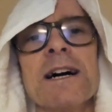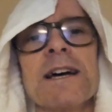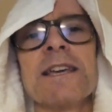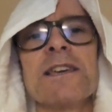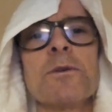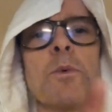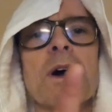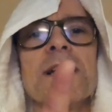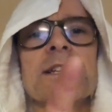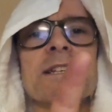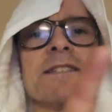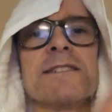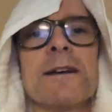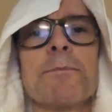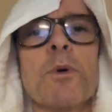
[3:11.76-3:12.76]
He went a
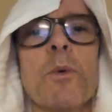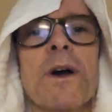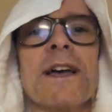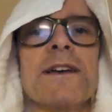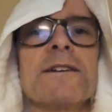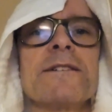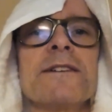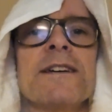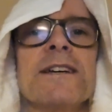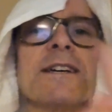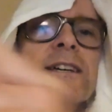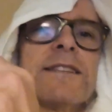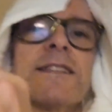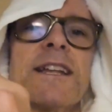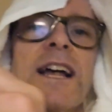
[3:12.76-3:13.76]
separate way
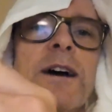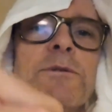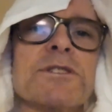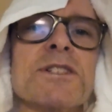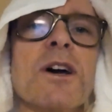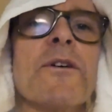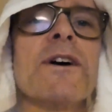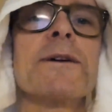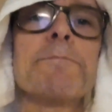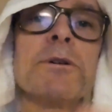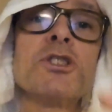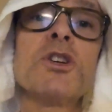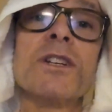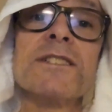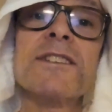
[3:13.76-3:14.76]
than I was going,
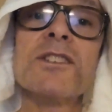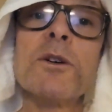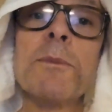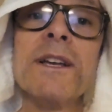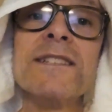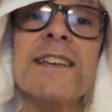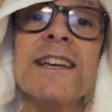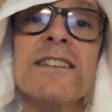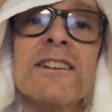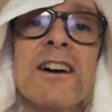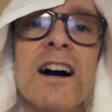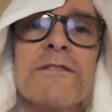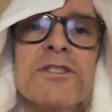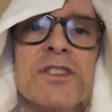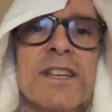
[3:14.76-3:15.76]
but you can still maintain the
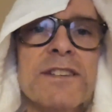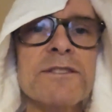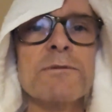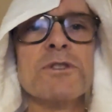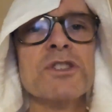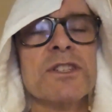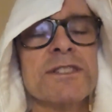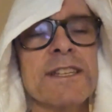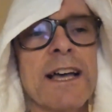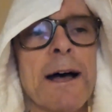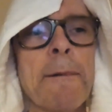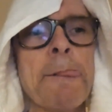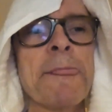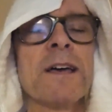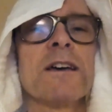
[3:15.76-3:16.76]
conversation, which is
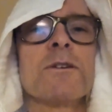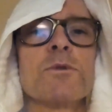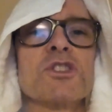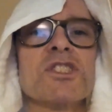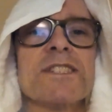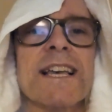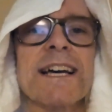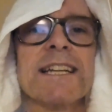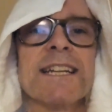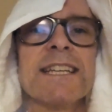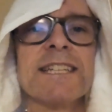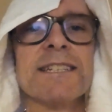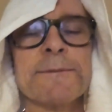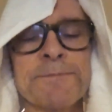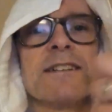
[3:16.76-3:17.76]
kind of
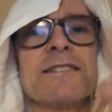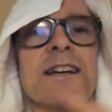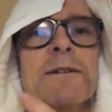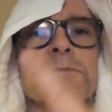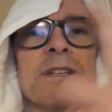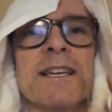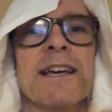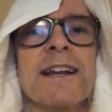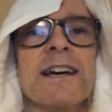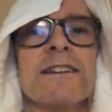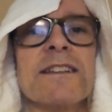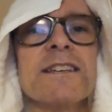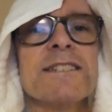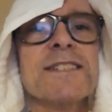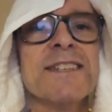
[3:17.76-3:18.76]
neat. Time to get out
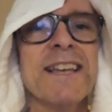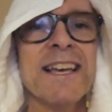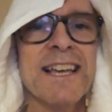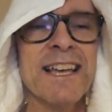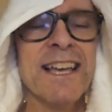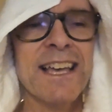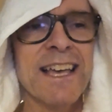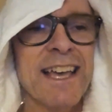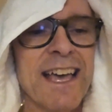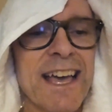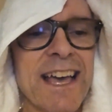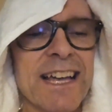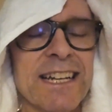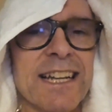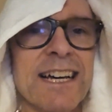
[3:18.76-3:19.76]
of this,
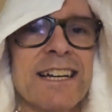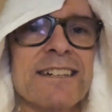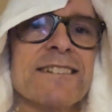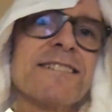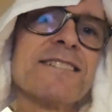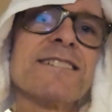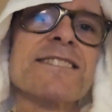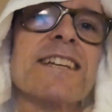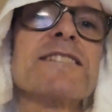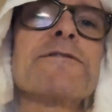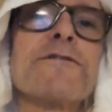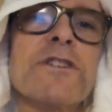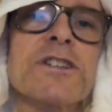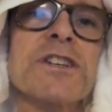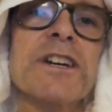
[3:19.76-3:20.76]
and let's get some
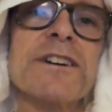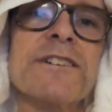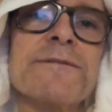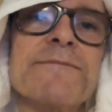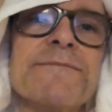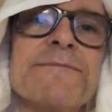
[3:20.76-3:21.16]
fresh air.